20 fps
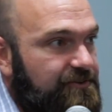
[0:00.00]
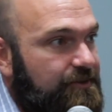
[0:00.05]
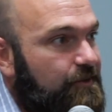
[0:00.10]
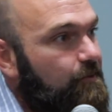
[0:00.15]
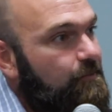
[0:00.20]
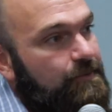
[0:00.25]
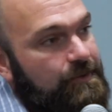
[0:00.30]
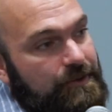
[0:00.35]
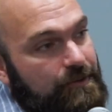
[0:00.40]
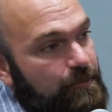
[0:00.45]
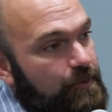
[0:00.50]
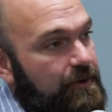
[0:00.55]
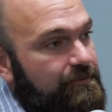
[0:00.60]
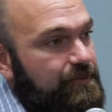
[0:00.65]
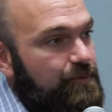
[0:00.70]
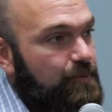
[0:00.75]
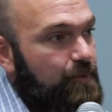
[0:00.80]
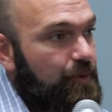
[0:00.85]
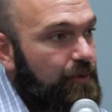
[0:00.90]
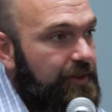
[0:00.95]
So we'll have
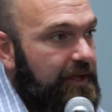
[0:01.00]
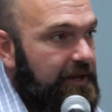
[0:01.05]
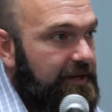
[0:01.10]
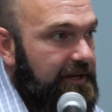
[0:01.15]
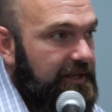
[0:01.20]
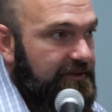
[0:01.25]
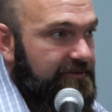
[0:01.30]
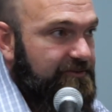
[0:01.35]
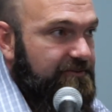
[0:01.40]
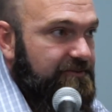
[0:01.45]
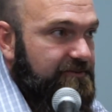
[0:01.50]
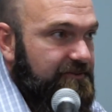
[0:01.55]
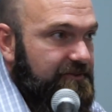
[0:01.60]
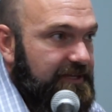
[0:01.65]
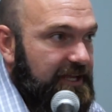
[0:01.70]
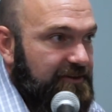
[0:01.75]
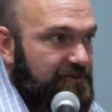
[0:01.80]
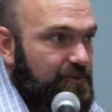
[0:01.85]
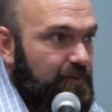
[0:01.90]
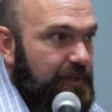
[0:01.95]
to roll that next
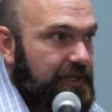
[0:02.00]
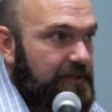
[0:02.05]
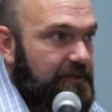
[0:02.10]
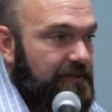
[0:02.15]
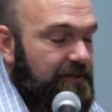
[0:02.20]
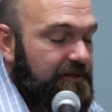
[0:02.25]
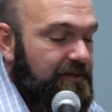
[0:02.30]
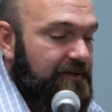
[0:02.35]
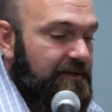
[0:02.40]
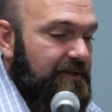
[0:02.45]
week